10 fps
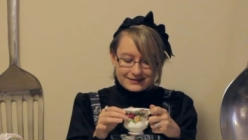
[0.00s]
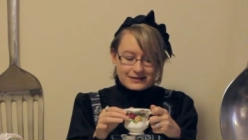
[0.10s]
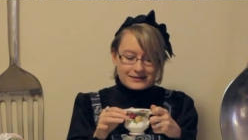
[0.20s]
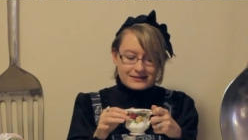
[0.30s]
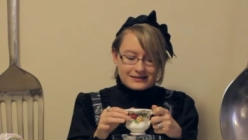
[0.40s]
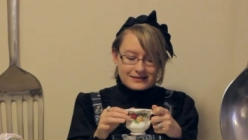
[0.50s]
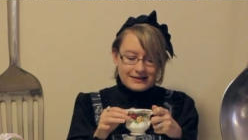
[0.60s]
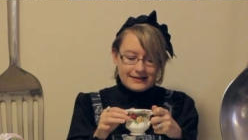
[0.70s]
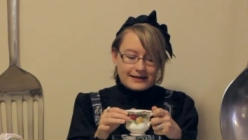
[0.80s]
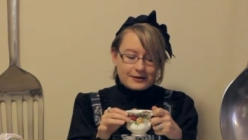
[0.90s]
Now let's
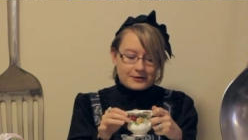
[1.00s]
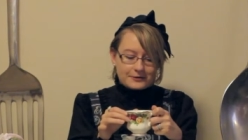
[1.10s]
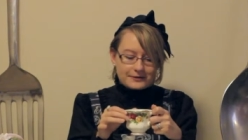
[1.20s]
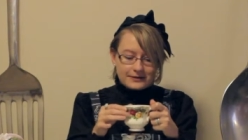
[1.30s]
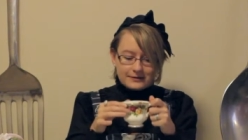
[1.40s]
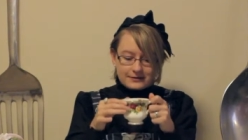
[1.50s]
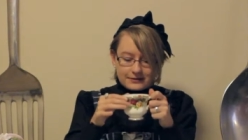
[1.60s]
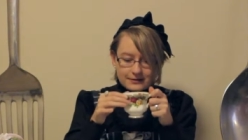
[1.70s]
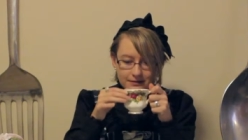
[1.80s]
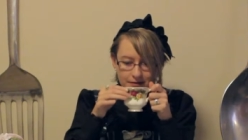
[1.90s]
see how it
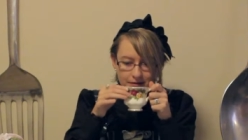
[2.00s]
tastes.